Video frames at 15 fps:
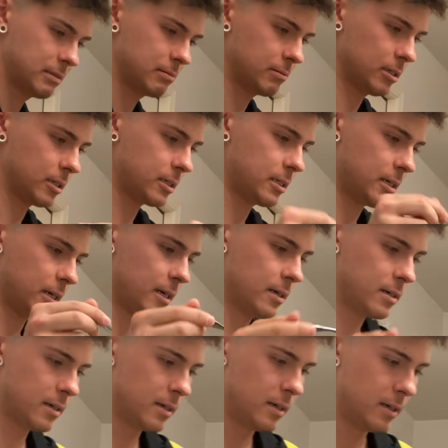We'll see.
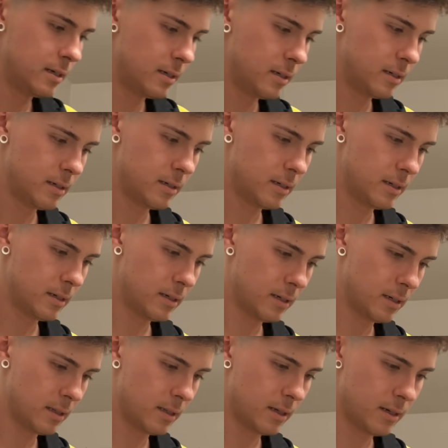
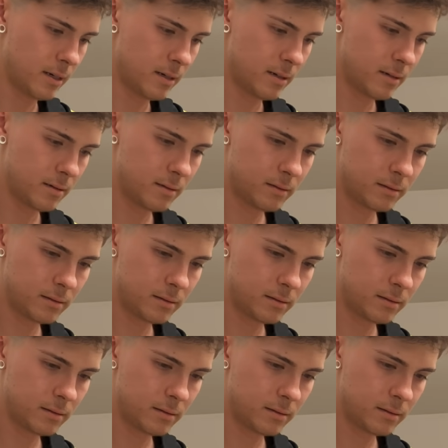And then